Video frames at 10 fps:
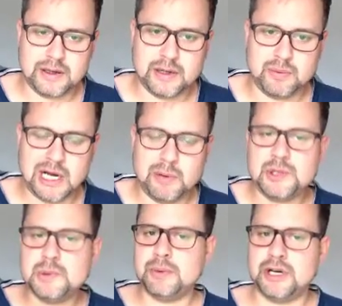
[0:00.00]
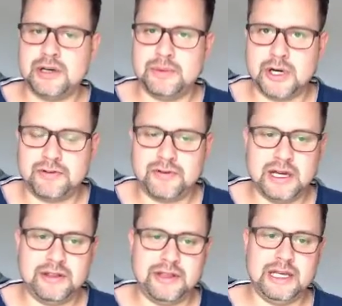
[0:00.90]
Why would we want to
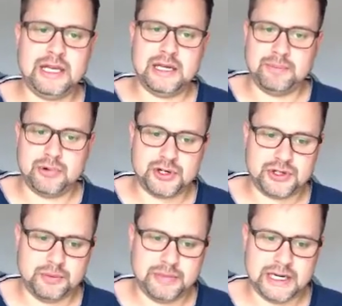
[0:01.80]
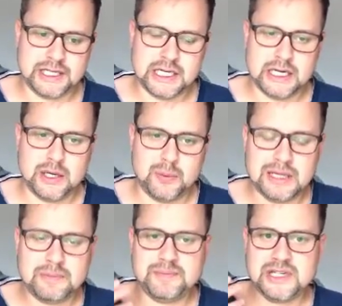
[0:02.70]
modify the import command?
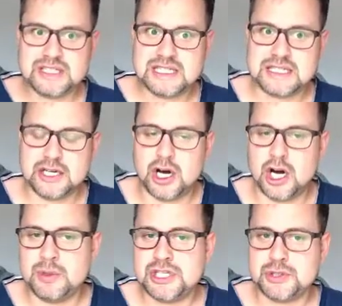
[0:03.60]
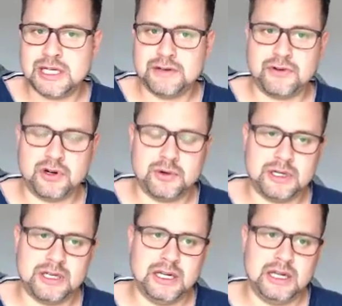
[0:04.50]
Well, because it's not always
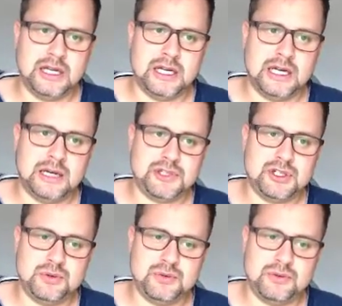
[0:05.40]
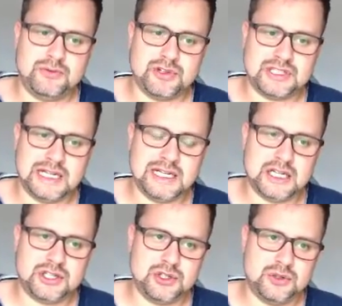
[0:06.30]
straightforward for
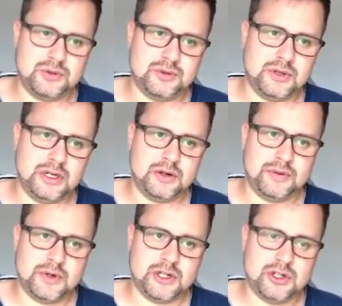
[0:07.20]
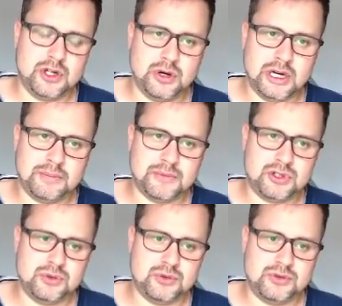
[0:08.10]
Stata to
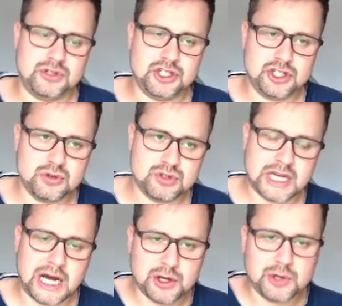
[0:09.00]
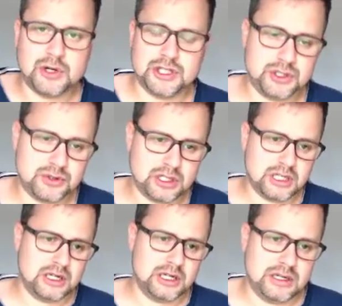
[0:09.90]
deduce how you want your
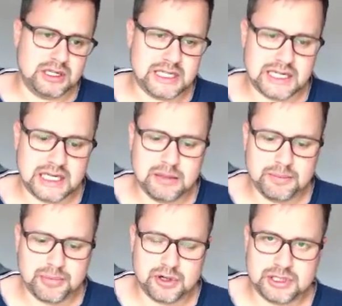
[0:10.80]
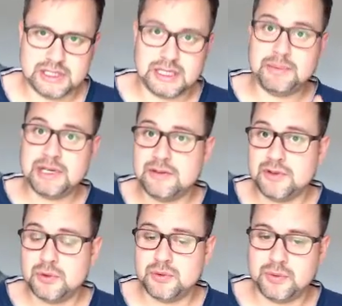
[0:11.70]
data imported. Let me give
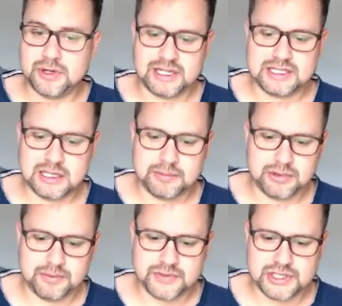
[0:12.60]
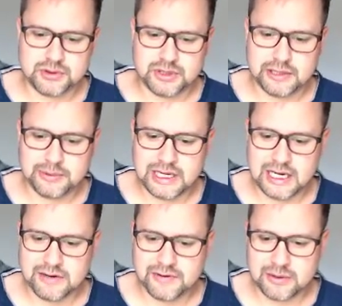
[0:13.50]
you one example. So here we
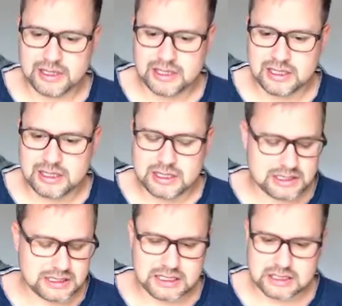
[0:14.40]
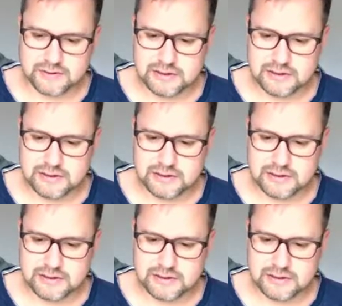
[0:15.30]
have our CSV